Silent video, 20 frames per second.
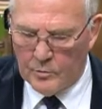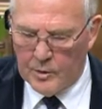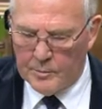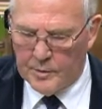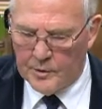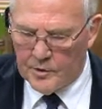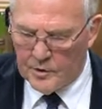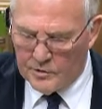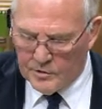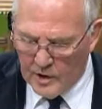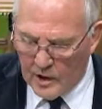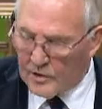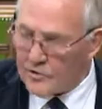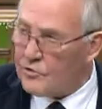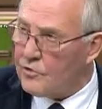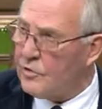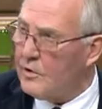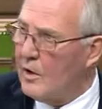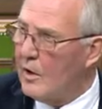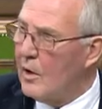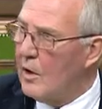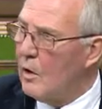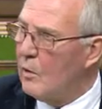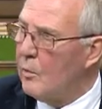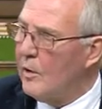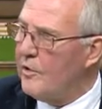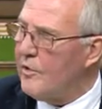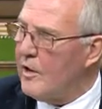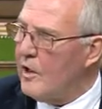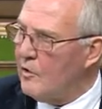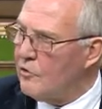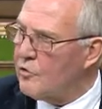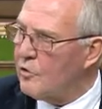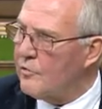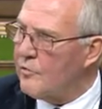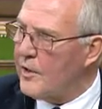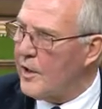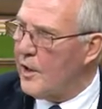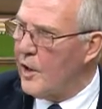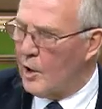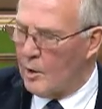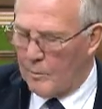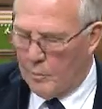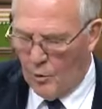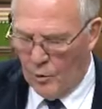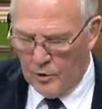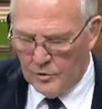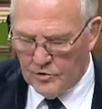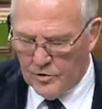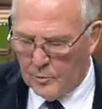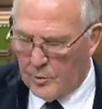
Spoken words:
We've been in touch with each of the airports,